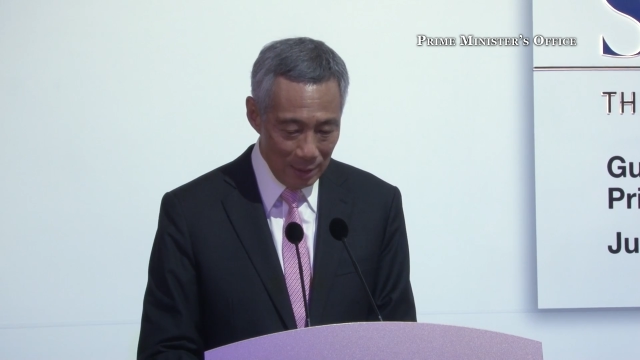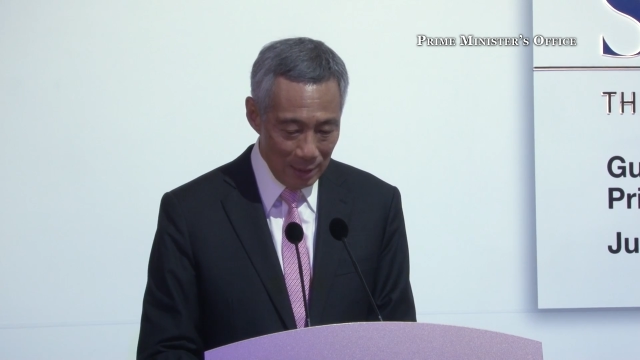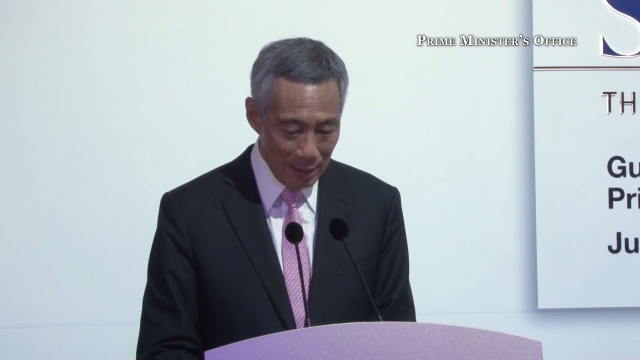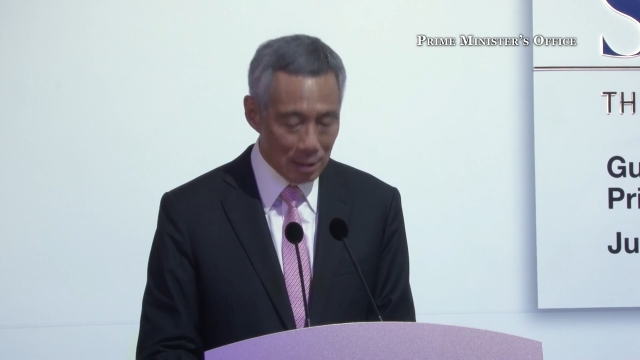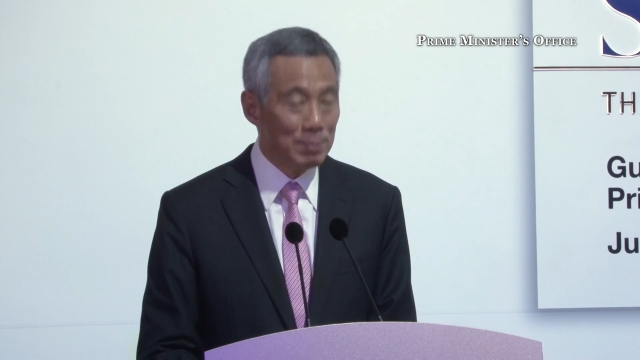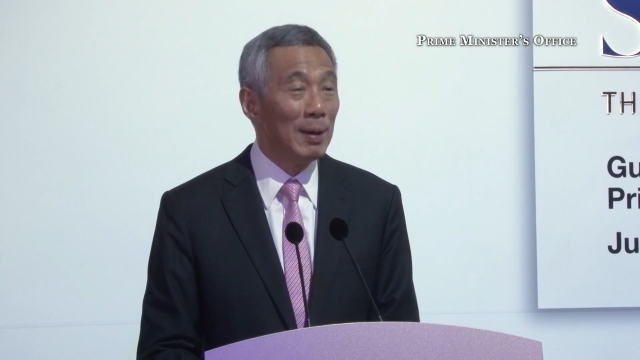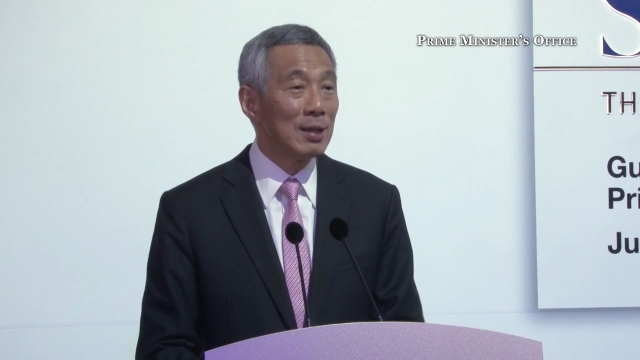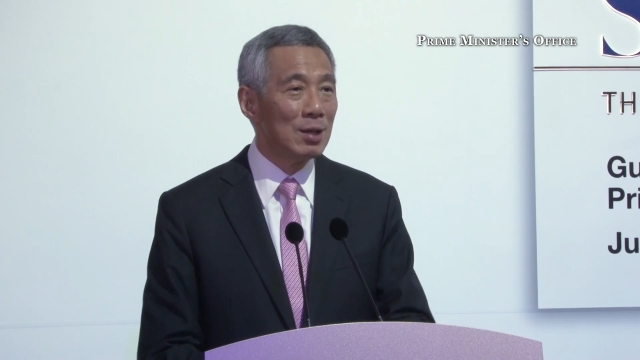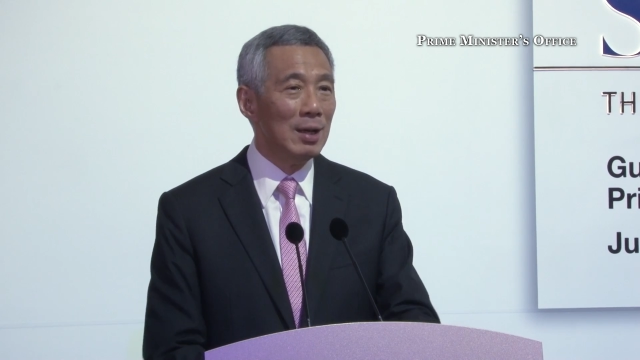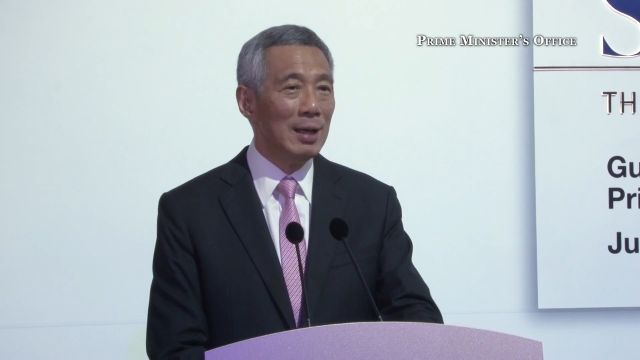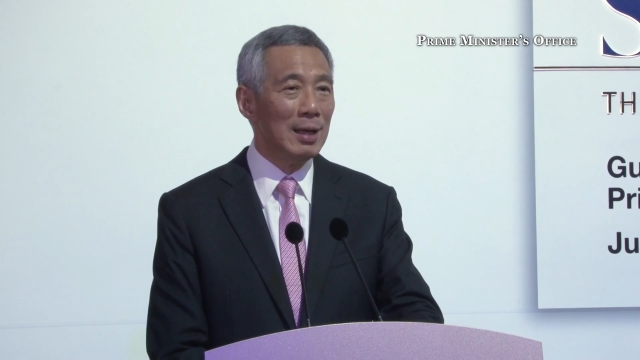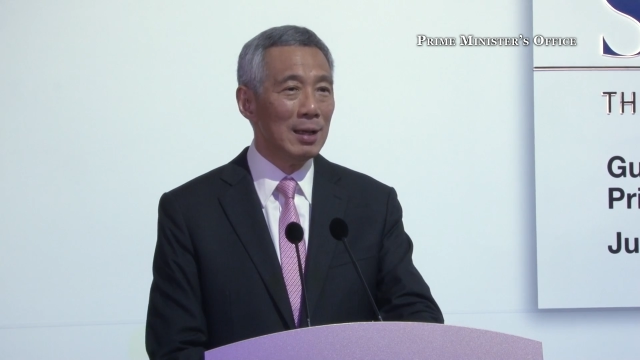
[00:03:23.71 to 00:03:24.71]

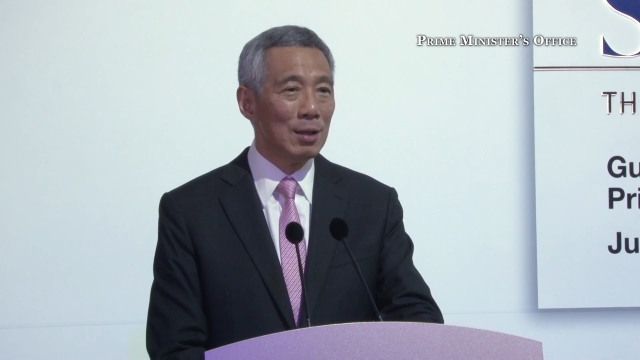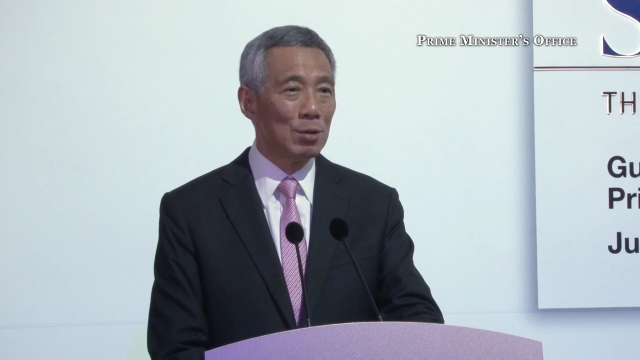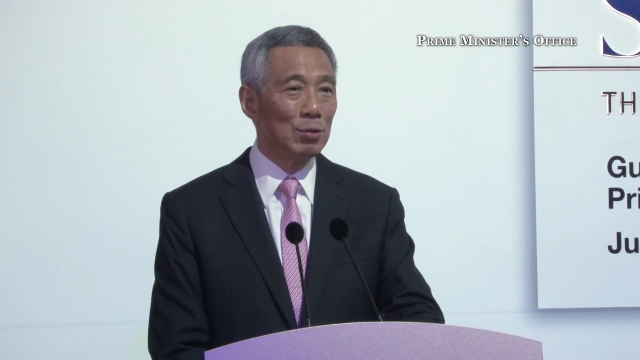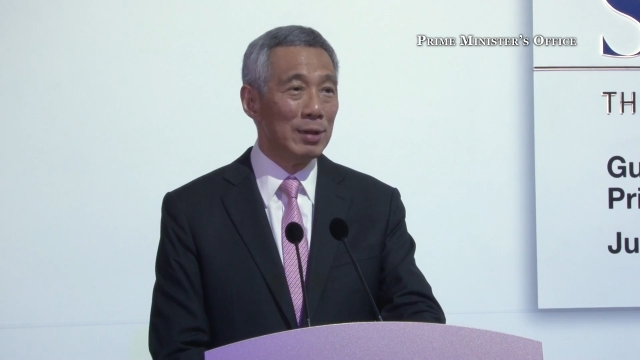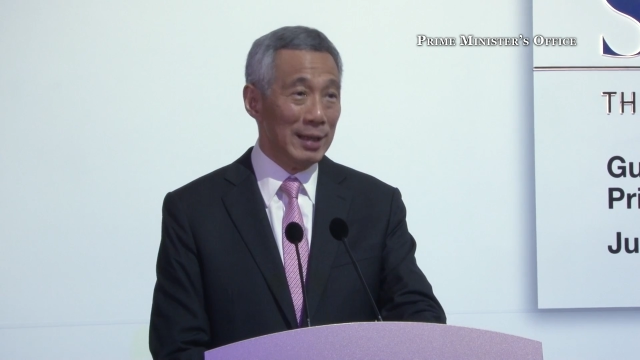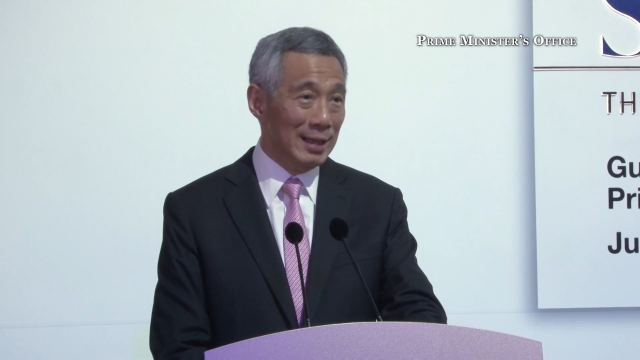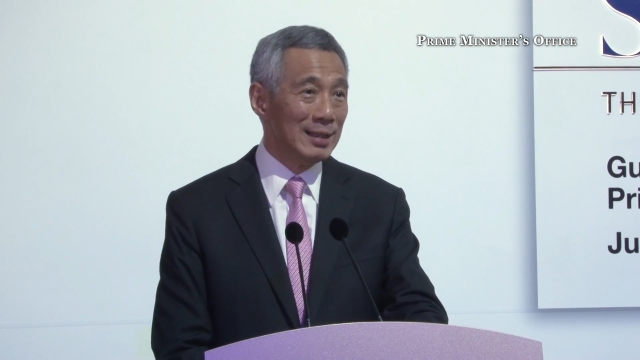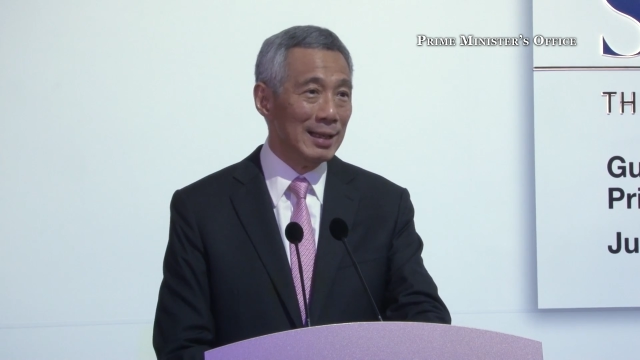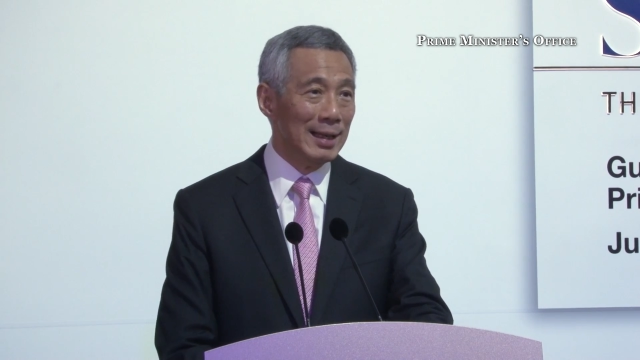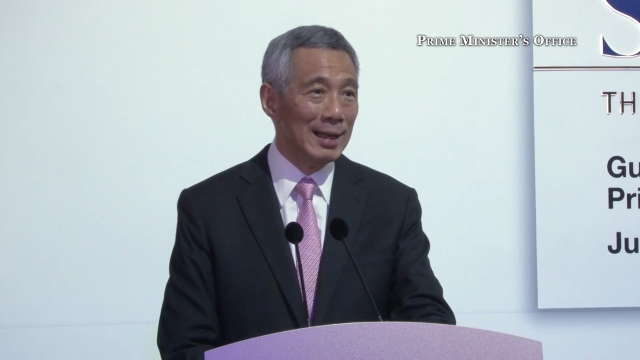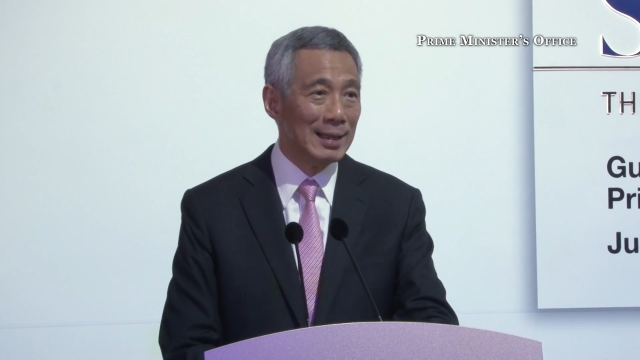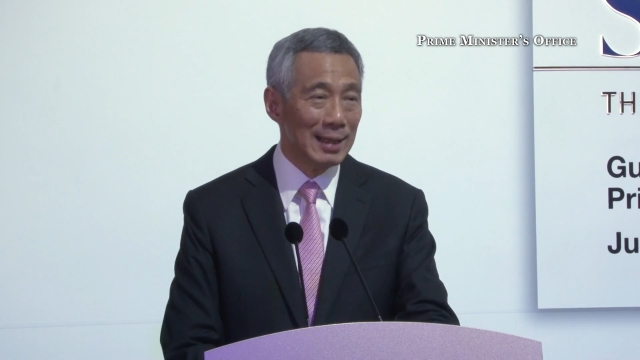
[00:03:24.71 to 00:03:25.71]
especially through the
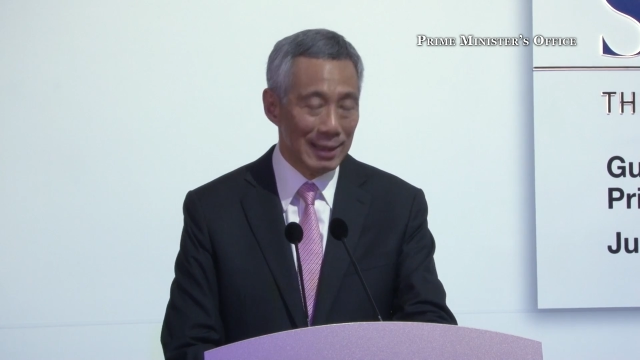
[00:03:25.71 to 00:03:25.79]
internet.